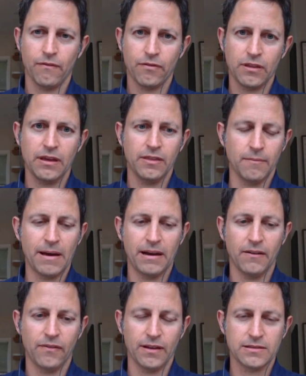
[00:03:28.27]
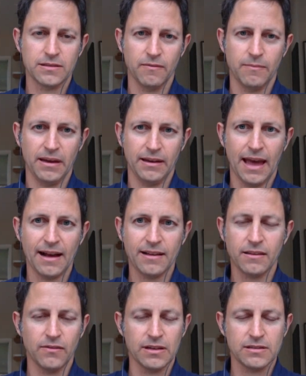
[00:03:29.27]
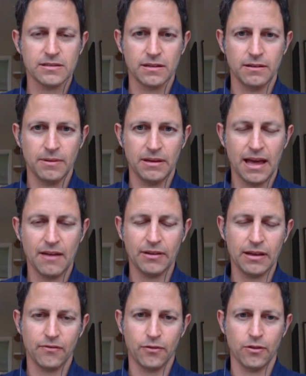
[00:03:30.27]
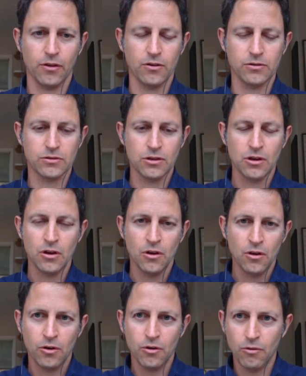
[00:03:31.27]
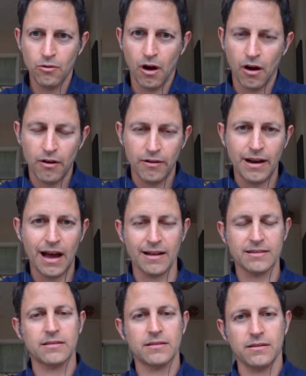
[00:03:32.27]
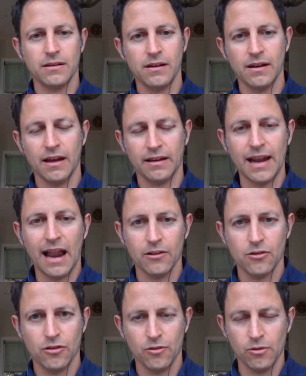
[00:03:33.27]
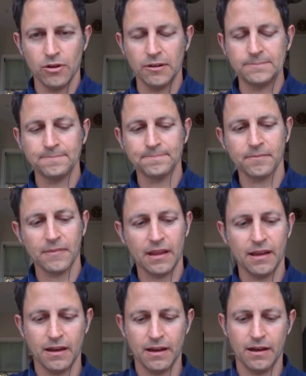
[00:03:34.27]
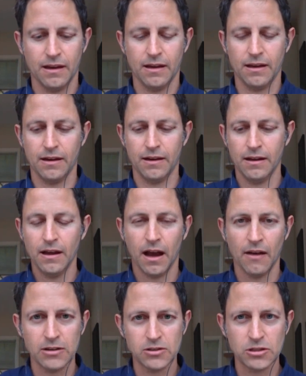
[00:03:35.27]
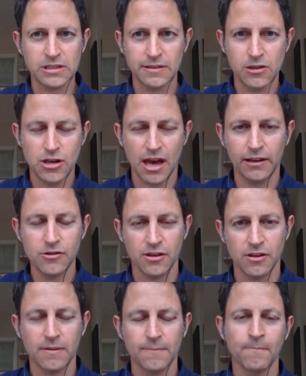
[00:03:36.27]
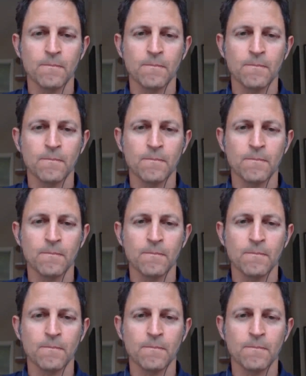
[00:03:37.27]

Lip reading: seen the benefits of being an activist and being an advocate for those who are not acknowledged in the world. And I've also seen the challenges